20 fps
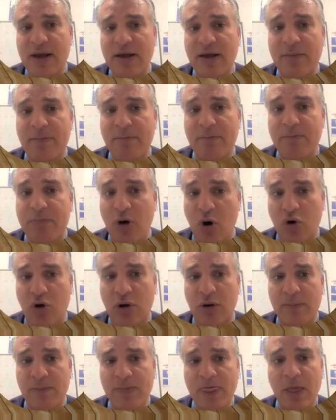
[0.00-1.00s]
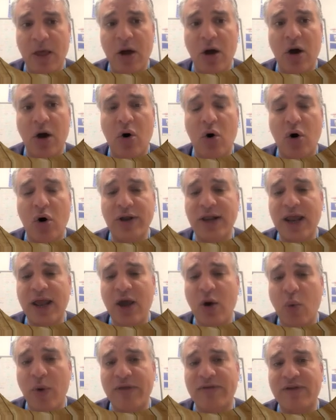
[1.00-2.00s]
block. Only when
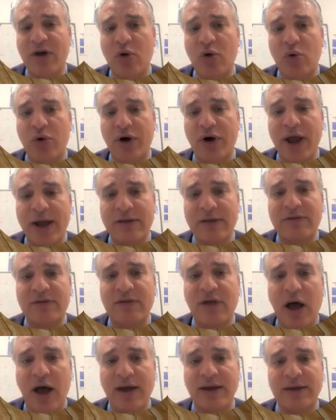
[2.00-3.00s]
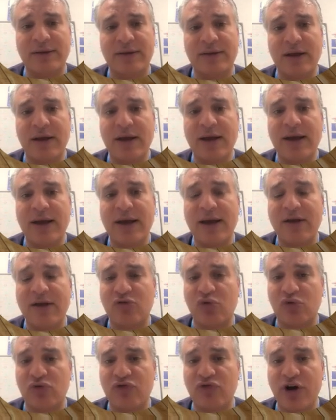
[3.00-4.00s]
the correct site is
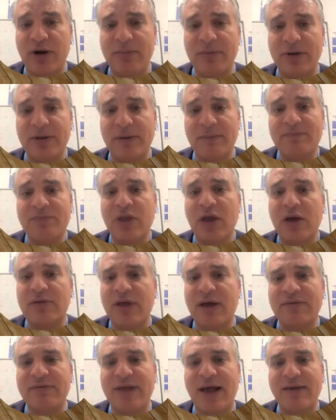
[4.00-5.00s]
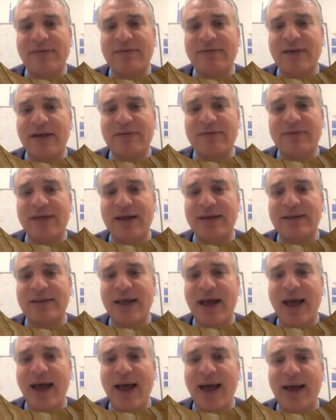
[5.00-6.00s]
confirmed does the assistant
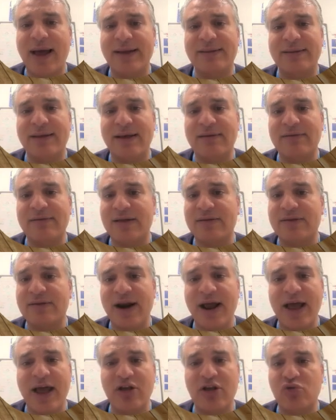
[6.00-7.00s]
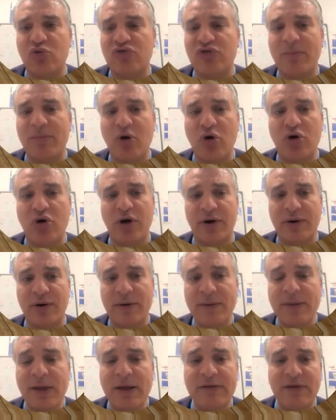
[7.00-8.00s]
hand the tray to the blocker.
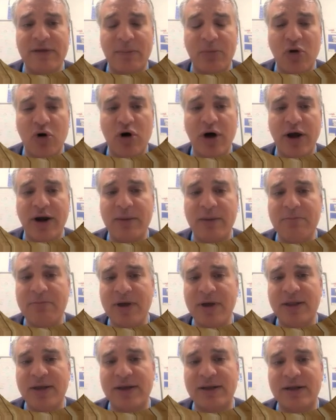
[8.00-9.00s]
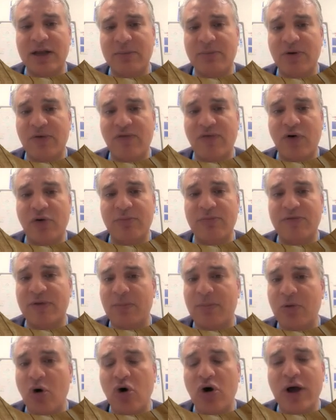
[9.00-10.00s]
The blocker immediately performs the
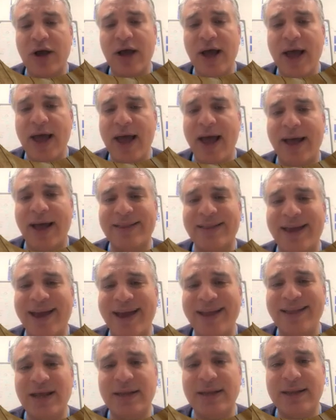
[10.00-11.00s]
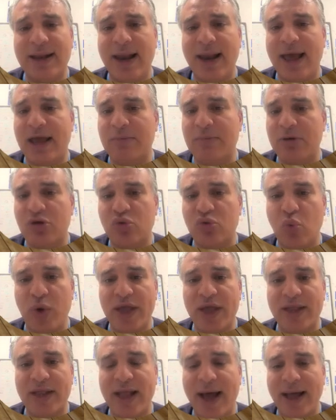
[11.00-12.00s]
block, and any delay between
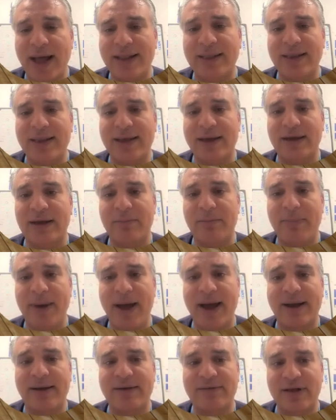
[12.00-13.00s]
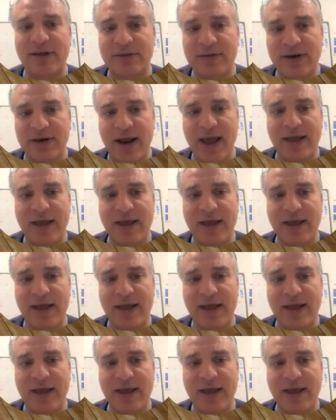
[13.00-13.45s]
handing back the tray